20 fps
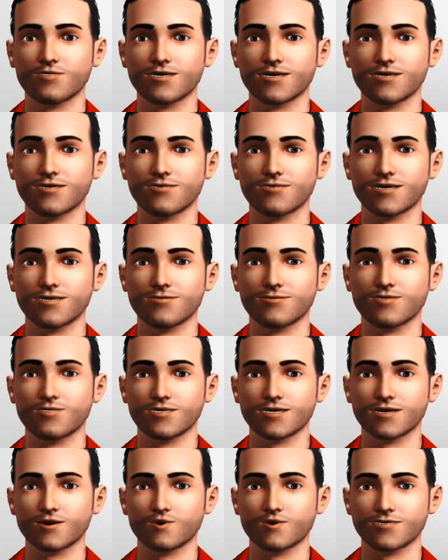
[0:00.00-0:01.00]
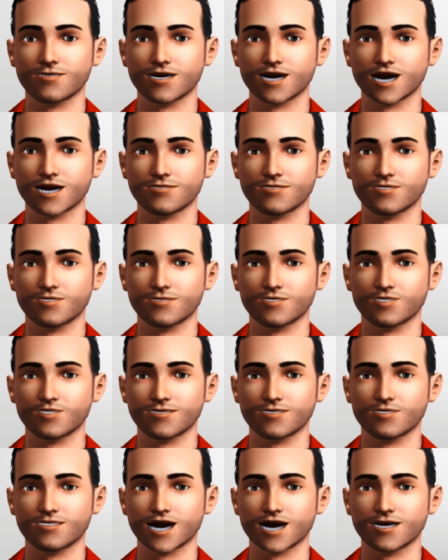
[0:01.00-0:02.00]
for everything that has happened
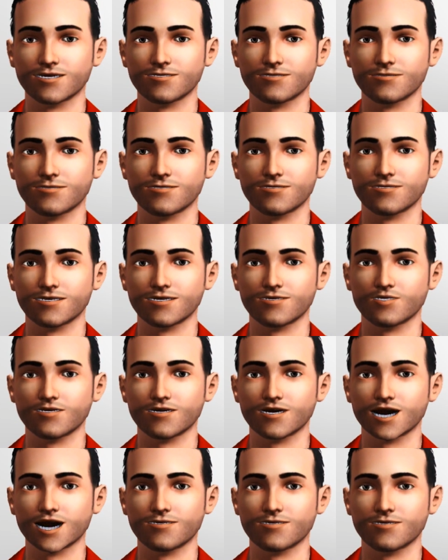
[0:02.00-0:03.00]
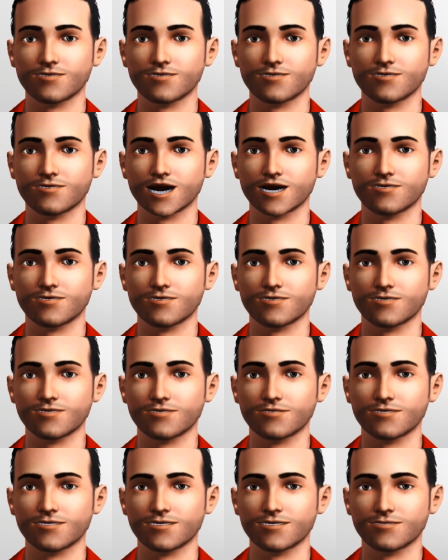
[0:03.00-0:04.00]
so far. It is crazy. And I
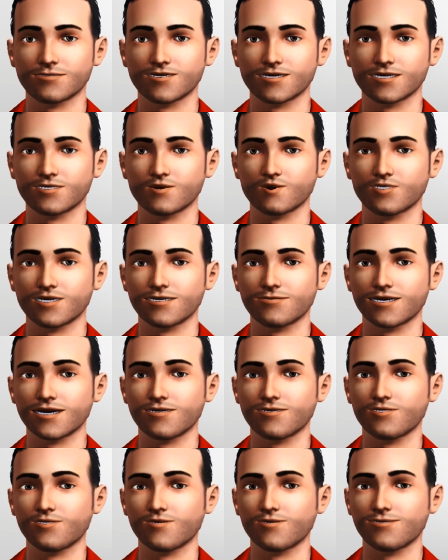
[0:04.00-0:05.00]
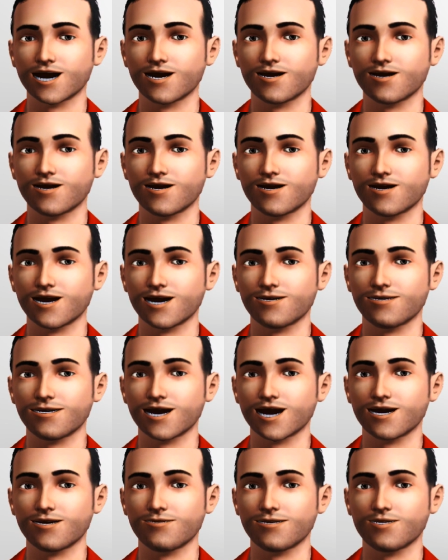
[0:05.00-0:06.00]
have such respect for all of
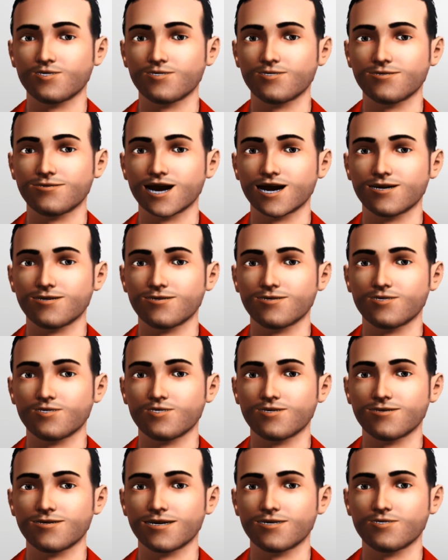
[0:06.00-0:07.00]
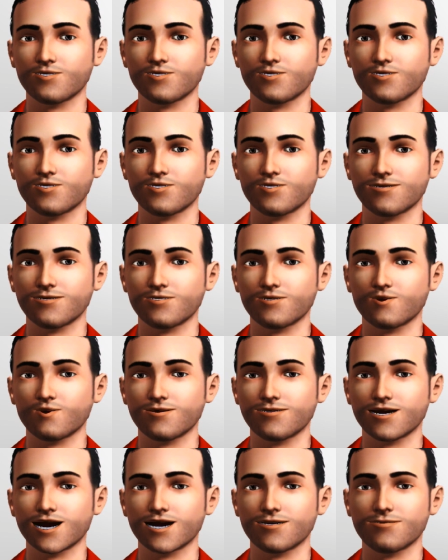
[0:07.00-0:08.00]
my subscribers and followers on
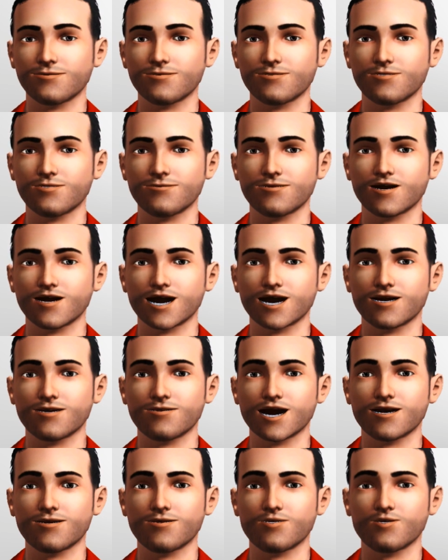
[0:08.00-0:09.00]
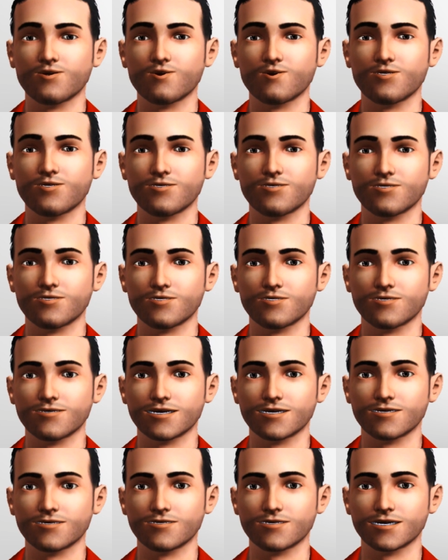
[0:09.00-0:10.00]
Twitter. And all of that. It's just
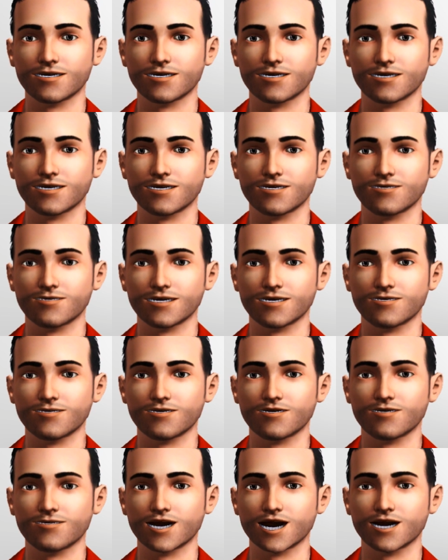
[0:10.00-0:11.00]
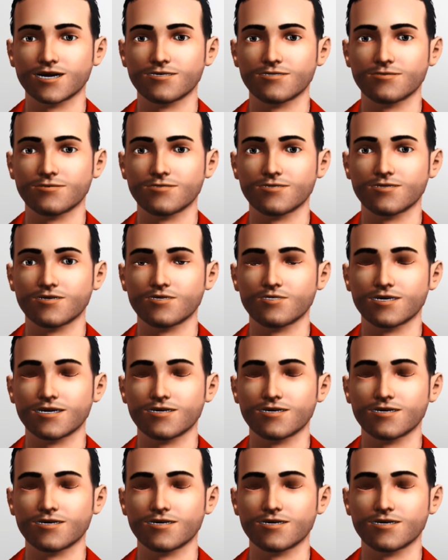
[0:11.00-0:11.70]
been amazing. And I can't thank them